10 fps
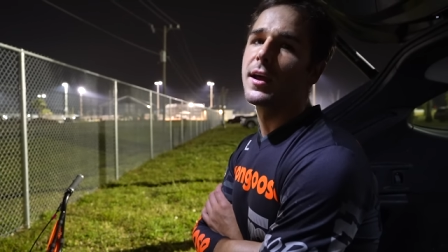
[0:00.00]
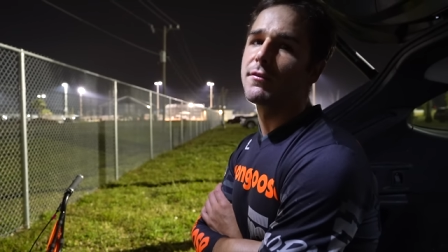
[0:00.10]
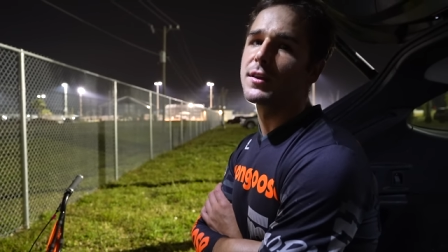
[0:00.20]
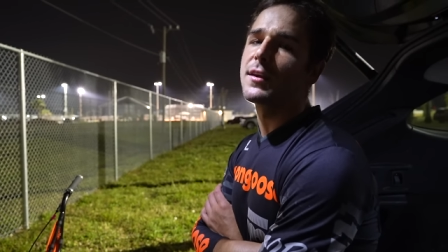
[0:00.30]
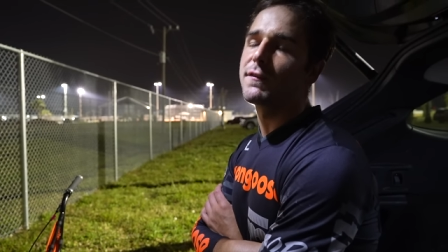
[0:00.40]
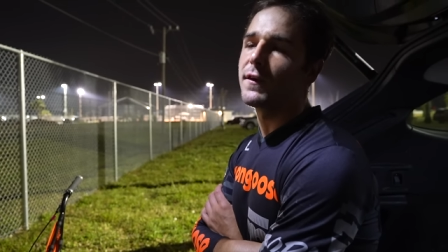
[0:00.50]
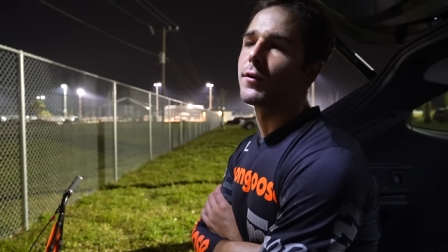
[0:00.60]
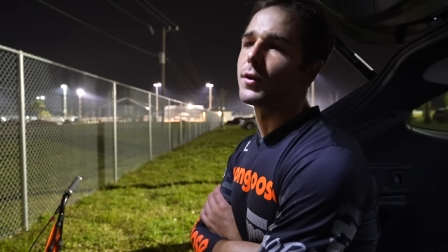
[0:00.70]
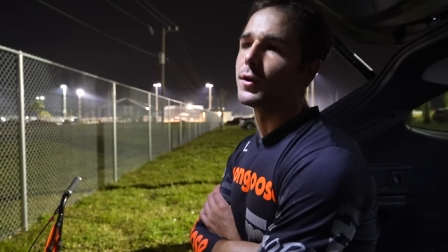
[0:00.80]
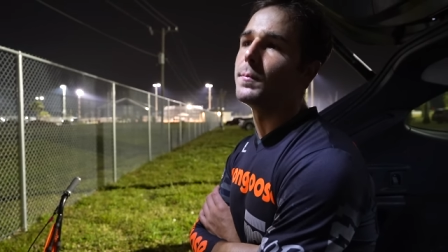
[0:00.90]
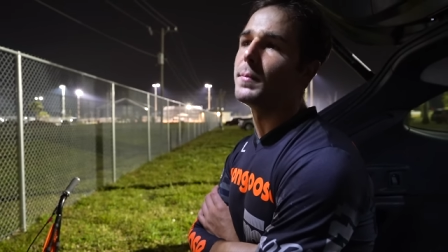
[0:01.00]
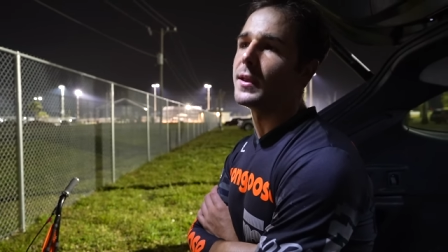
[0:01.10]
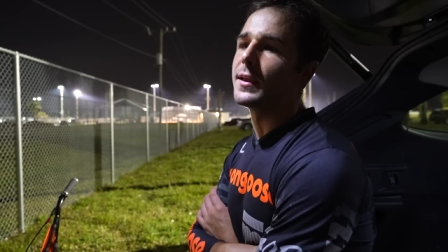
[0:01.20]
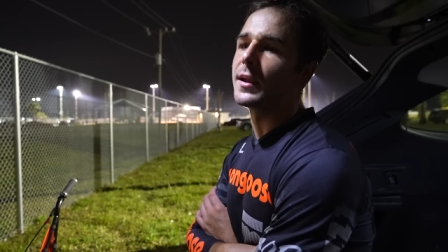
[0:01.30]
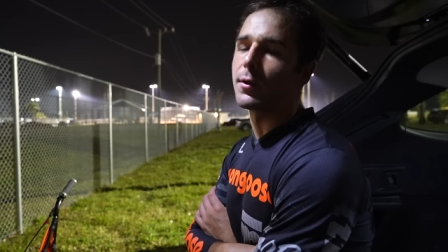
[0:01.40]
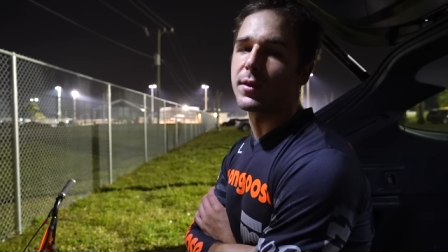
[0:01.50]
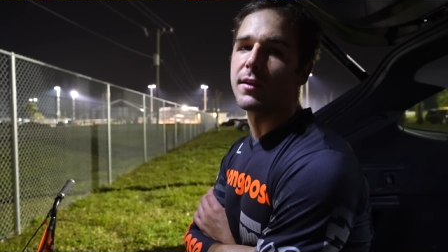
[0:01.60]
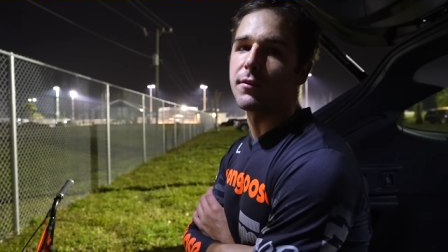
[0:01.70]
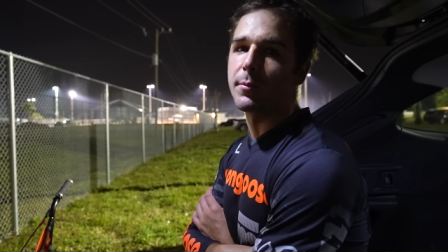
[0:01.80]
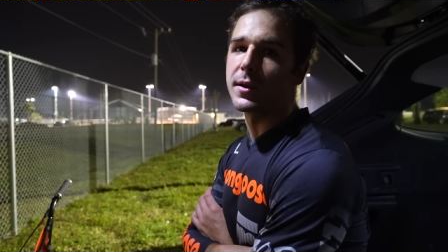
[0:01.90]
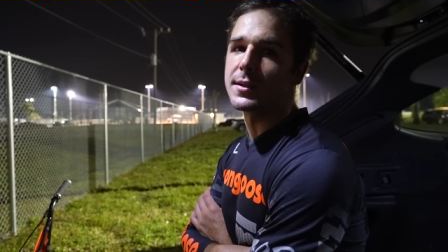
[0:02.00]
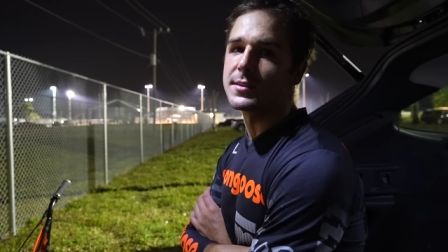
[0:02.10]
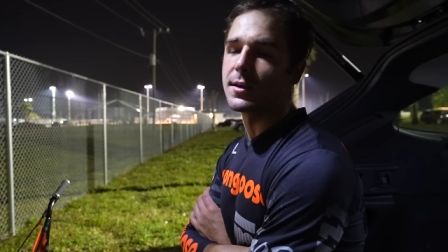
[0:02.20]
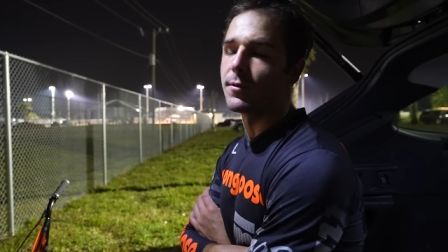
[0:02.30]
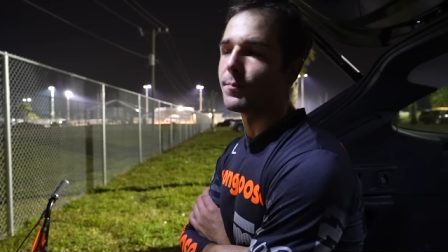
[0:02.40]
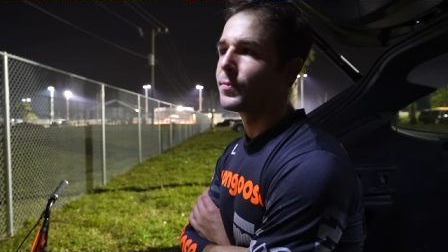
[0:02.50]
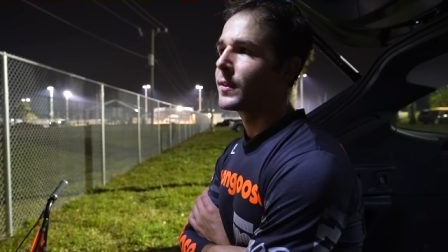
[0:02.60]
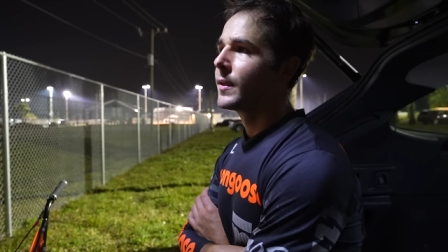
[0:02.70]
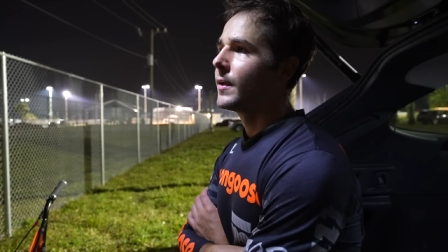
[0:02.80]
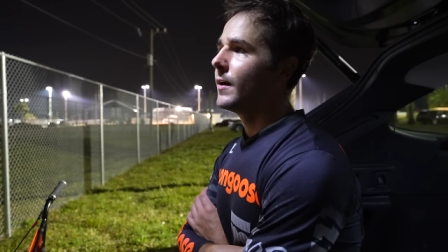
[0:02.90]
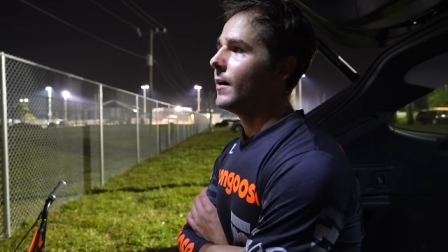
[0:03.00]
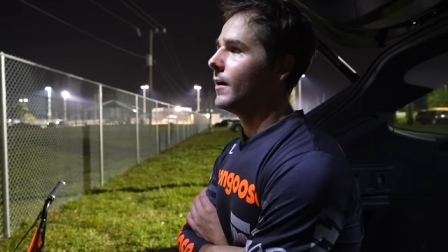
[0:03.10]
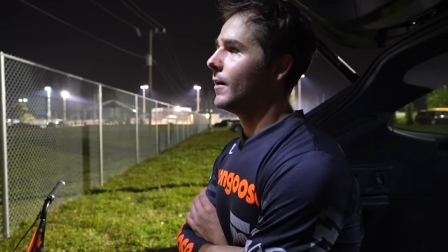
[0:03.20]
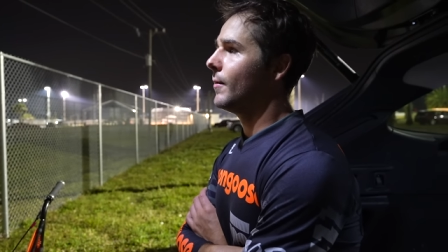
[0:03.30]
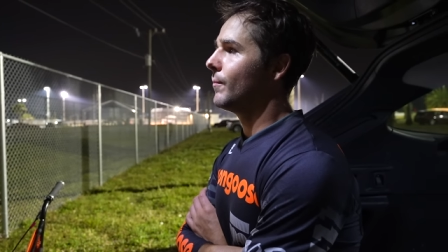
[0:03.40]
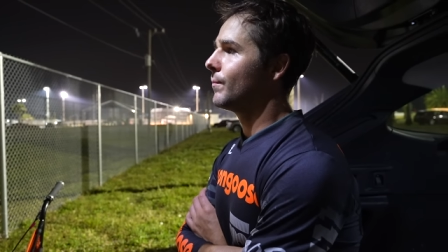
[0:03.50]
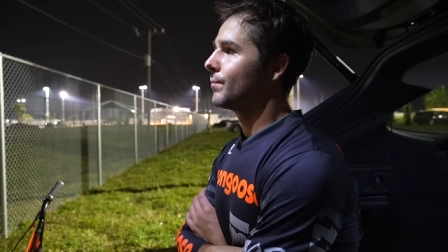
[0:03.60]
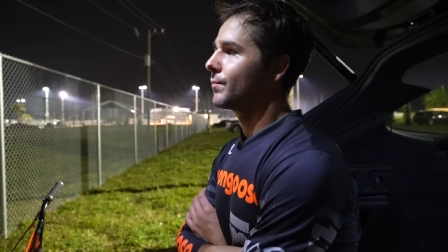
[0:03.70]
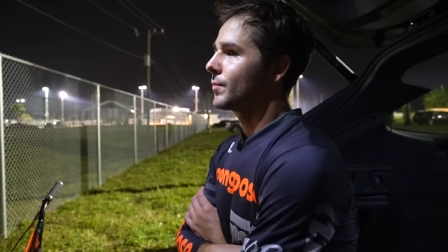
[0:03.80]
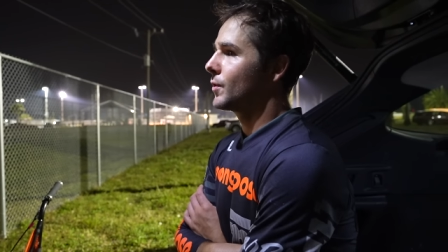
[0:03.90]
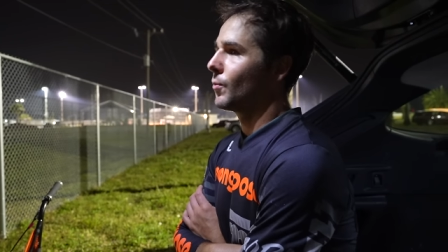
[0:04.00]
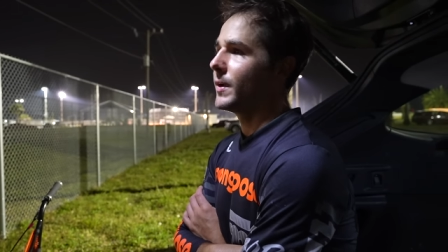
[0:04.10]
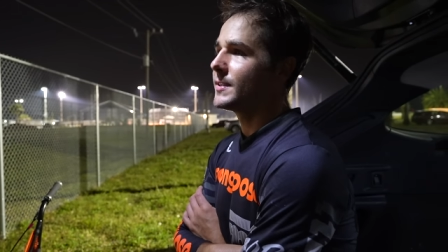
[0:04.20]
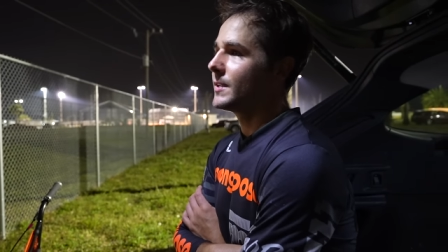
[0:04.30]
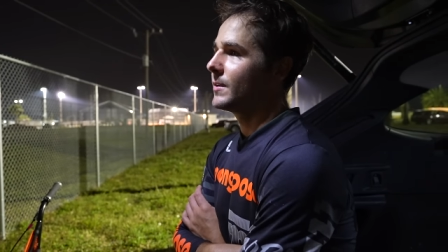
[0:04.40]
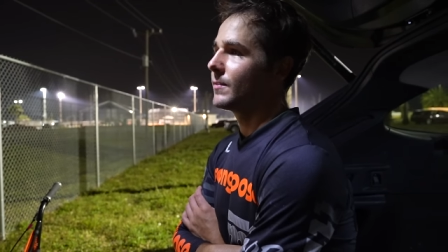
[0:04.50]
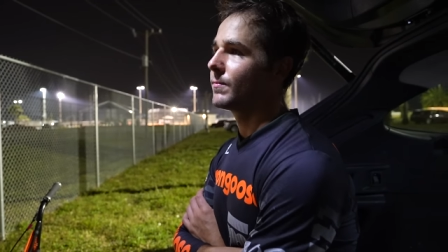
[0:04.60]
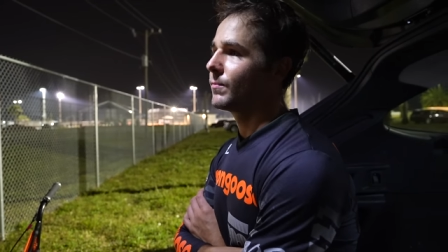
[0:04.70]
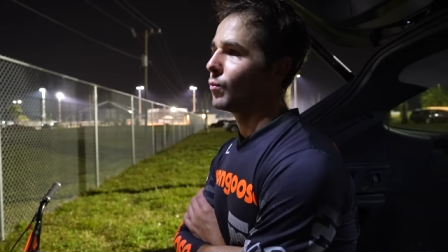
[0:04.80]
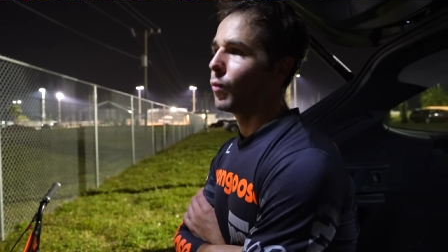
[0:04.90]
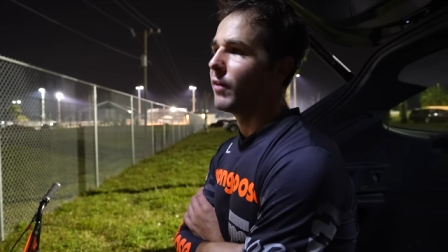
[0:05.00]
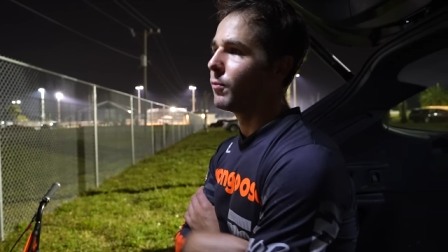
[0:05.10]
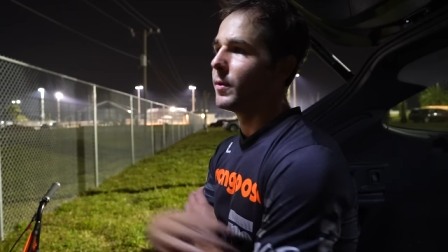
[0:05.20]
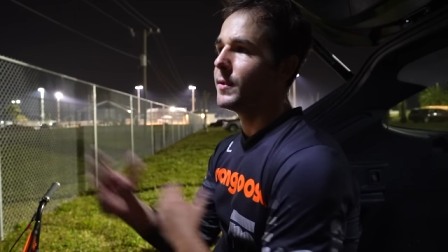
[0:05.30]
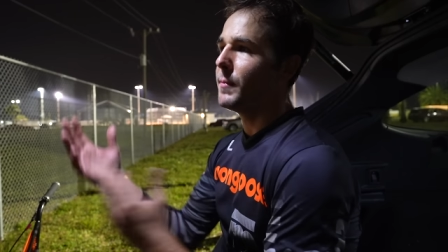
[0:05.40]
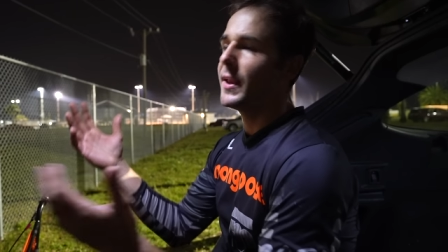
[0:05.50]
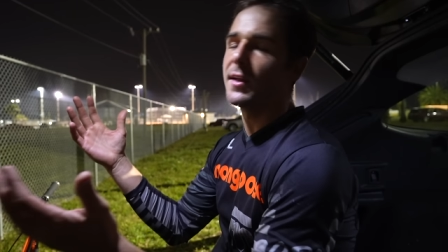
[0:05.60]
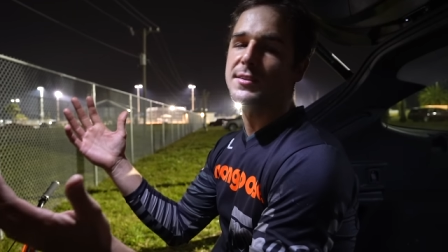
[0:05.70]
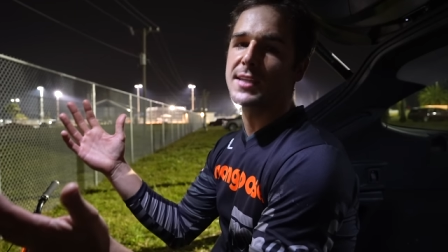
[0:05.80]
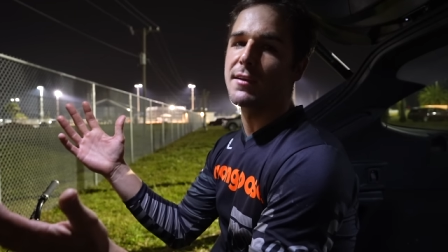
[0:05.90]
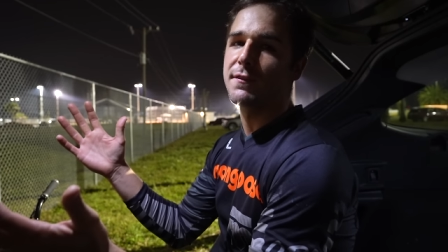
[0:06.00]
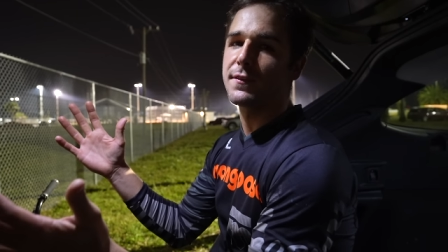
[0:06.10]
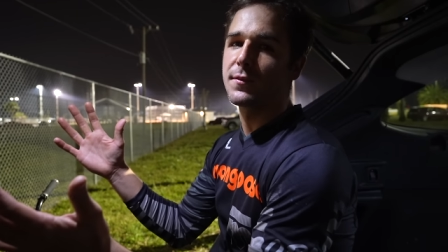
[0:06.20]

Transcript: Everything felt good being here with everybody. So absolutely, um, the racing, everybody made it out safe.